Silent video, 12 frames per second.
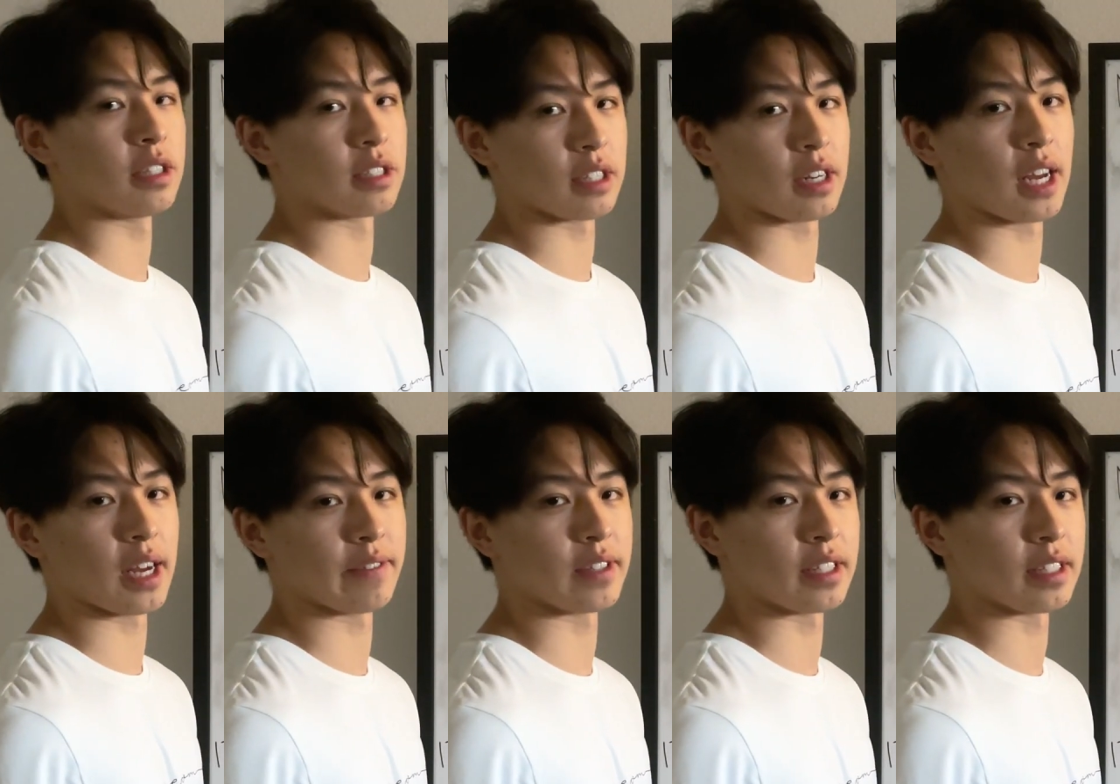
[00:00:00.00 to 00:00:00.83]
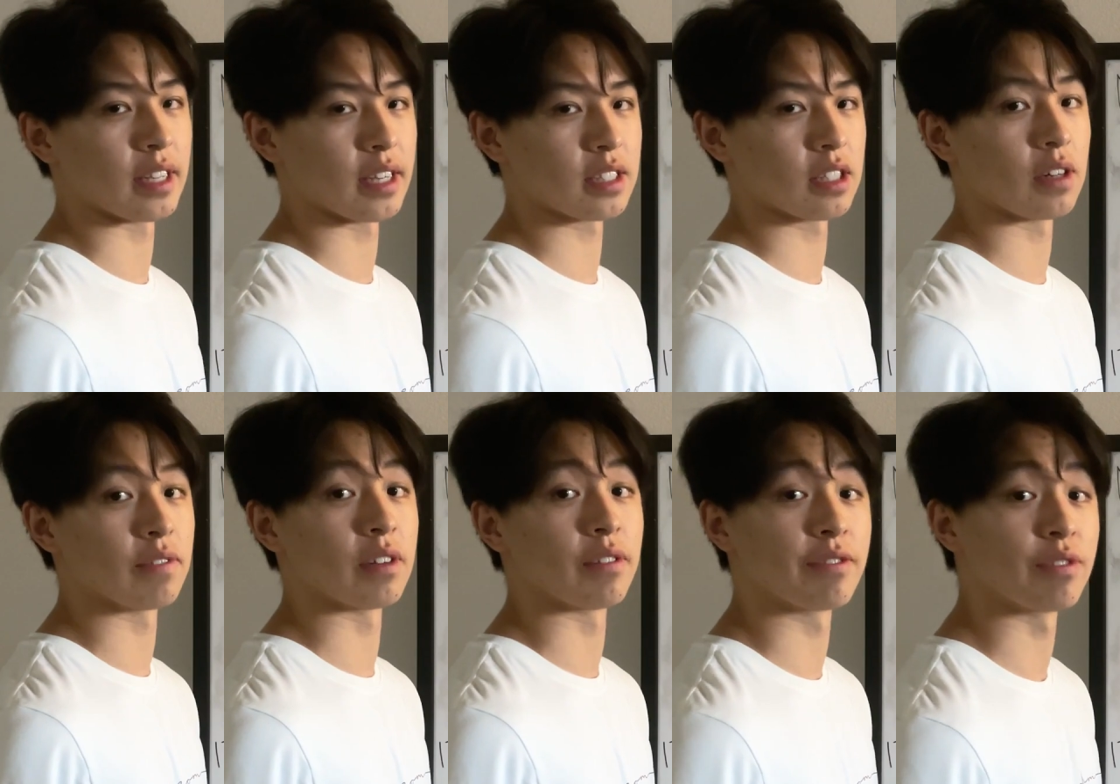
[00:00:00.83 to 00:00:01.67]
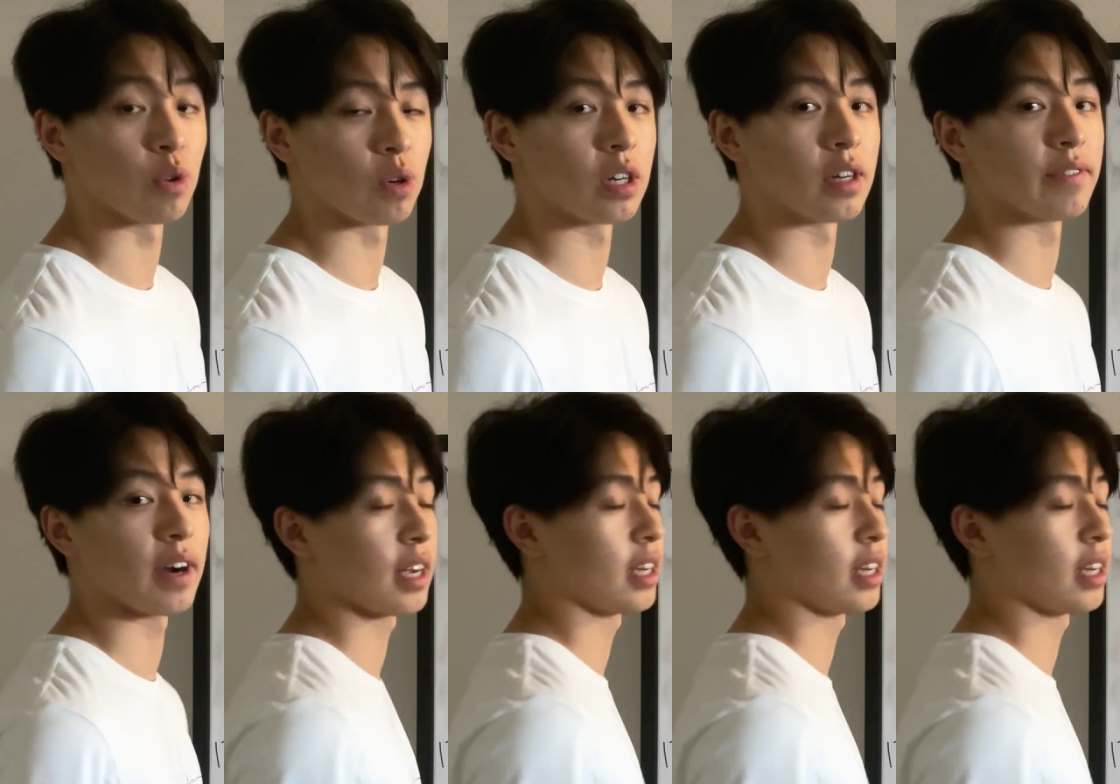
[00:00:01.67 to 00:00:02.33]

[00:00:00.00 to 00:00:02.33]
is going to have an index of the floor of I